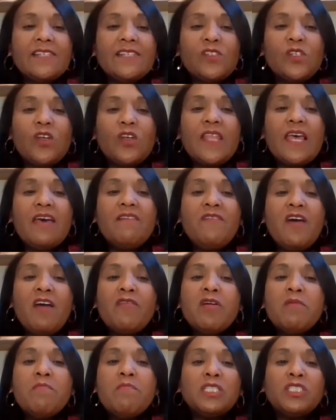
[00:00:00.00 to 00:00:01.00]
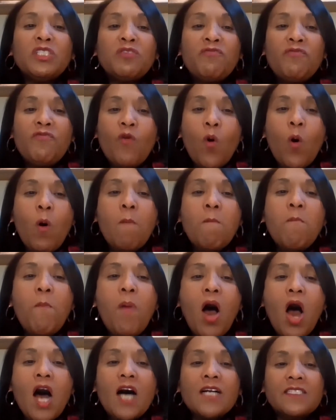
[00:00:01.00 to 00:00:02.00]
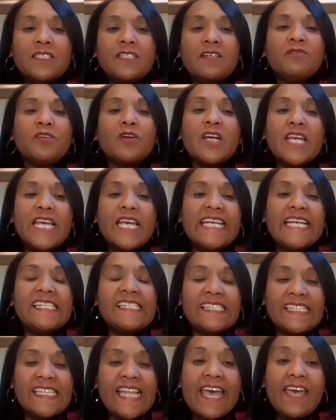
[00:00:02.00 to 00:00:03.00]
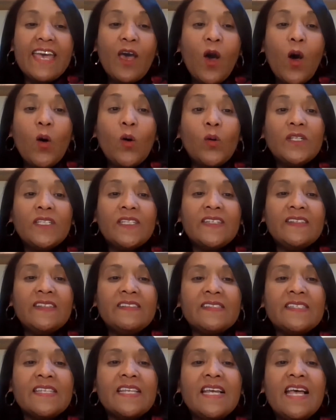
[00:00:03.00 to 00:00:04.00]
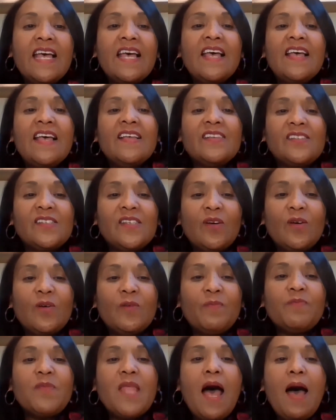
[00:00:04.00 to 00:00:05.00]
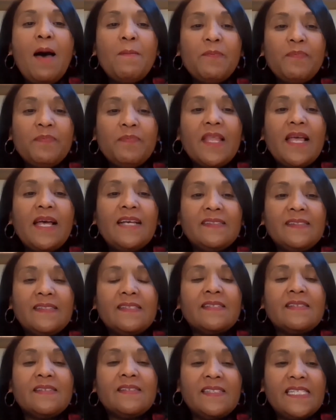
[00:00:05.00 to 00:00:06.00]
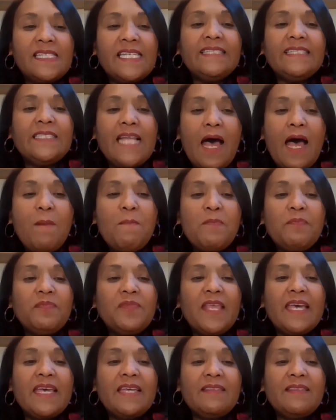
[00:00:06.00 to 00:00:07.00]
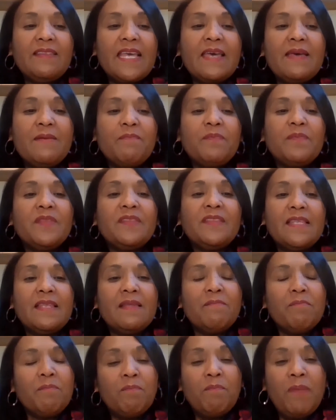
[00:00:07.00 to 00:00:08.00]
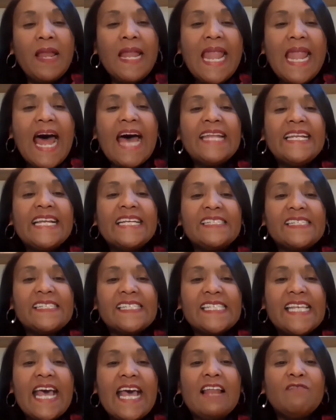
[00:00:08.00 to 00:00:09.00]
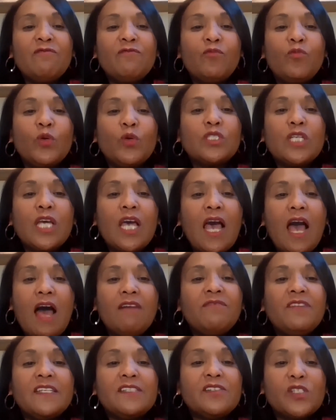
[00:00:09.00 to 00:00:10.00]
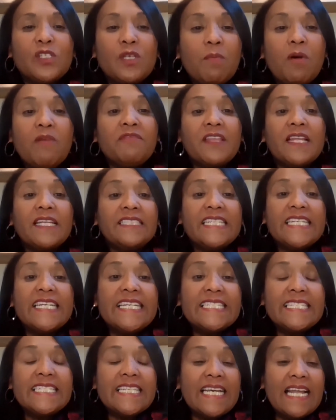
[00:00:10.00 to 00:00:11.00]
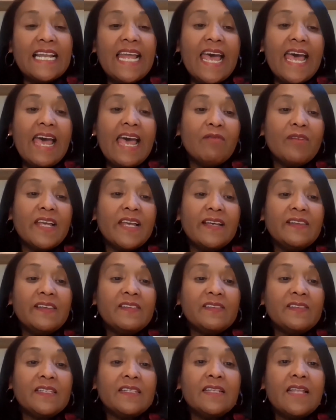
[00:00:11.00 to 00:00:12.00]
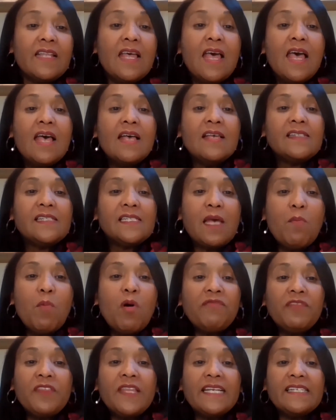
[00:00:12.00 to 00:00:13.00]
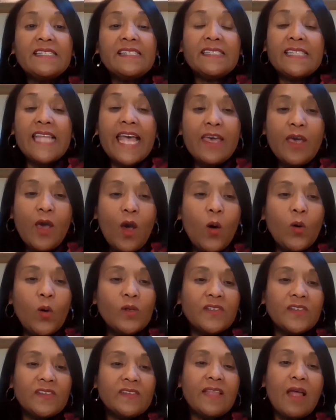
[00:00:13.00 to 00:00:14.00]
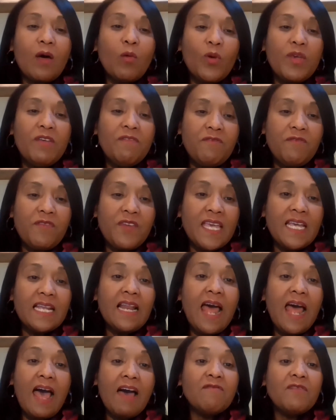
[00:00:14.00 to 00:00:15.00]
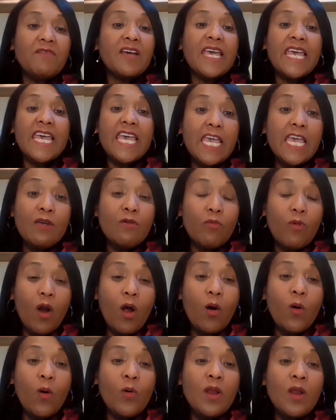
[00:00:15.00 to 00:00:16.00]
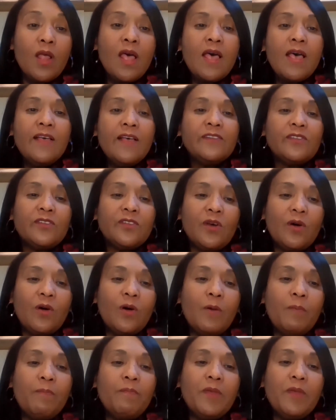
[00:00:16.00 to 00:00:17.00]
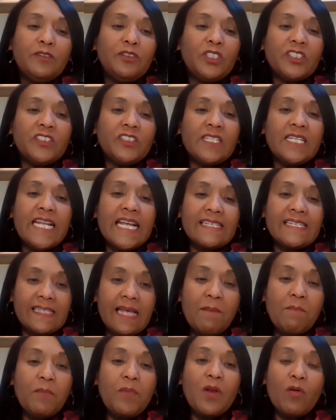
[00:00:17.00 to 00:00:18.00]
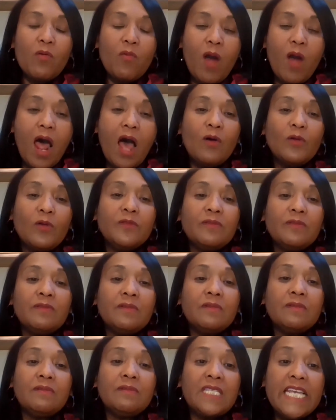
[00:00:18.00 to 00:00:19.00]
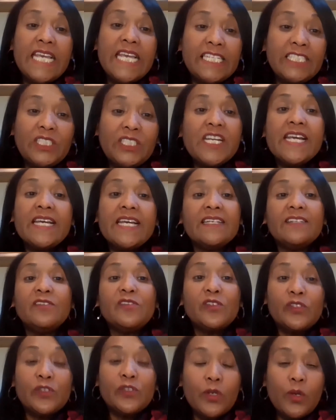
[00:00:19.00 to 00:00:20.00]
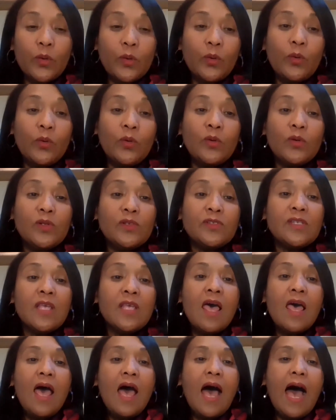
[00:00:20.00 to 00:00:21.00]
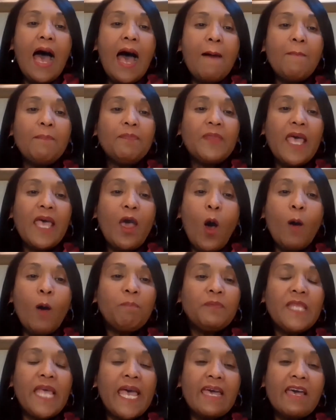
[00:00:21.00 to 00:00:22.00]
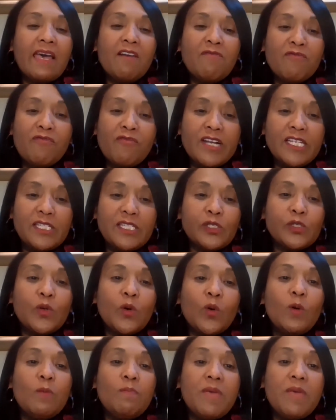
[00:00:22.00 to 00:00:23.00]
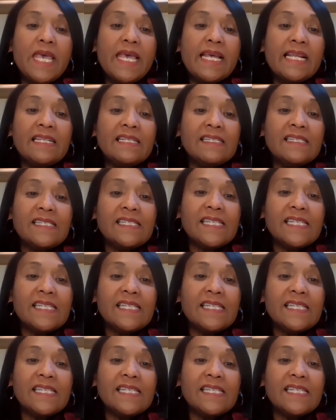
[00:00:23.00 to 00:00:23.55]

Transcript: So they very much form parts of our key stakeholders. So I said the plan itself would cover some of the detail areas and some of the stakeholders that we feel have a key role. So just an example around teaching in schools, the uptake of free school meals.